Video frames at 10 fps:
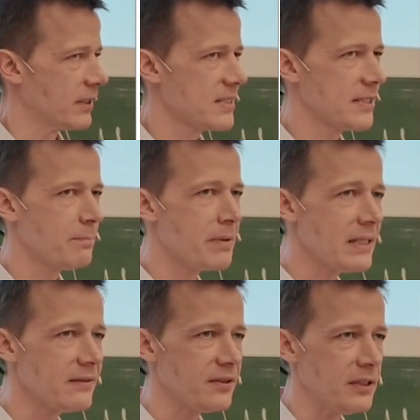It's the
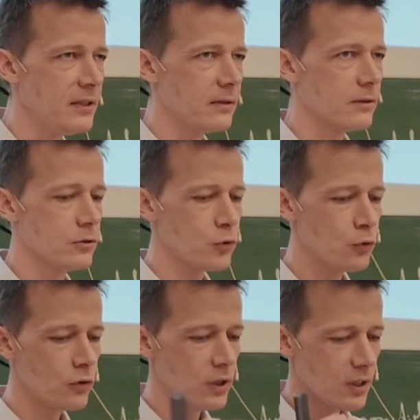ability
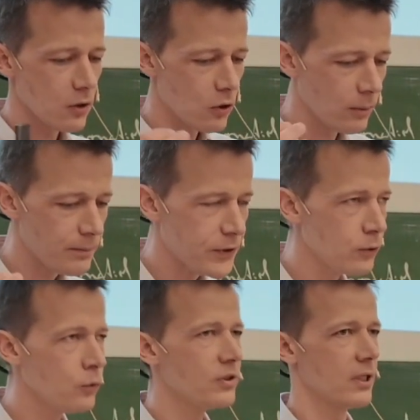to
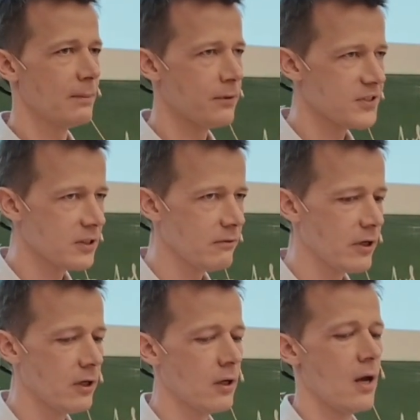compute a
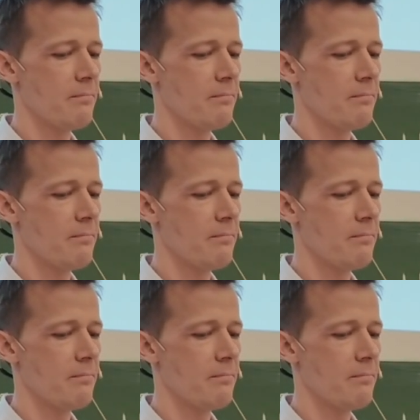posterior